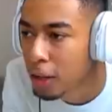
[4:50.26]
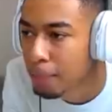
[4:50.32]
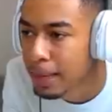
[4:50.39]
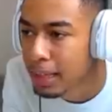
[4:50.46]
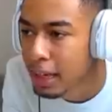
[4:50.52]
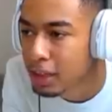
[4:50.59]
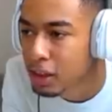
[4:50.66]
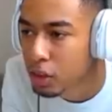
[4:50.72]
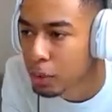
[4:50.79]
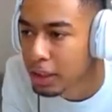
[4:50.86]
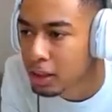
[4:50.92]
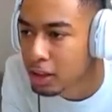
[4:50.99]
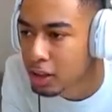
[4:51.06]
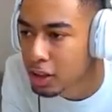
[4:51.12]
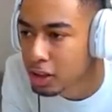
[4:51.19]
But I'd make that
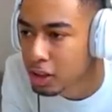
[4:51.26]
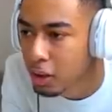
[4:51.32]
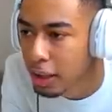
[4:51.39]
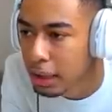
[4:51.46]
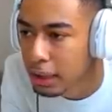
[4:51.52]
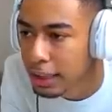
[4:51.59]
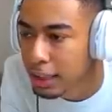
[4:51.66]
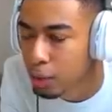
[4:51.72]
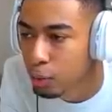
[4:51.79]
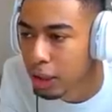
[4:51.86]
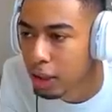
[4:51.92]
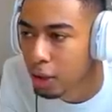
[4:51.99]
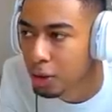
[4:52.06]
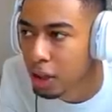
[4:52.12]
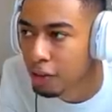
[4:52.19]
switch just so I could get the
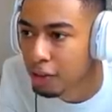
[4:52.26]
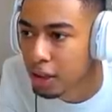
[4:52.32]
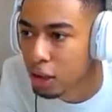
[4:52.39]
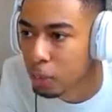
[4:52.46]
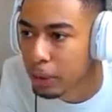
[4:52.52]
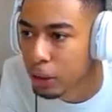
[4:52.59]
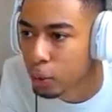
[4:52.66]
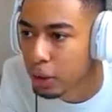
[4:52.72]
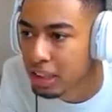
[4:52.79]
reload off a little bit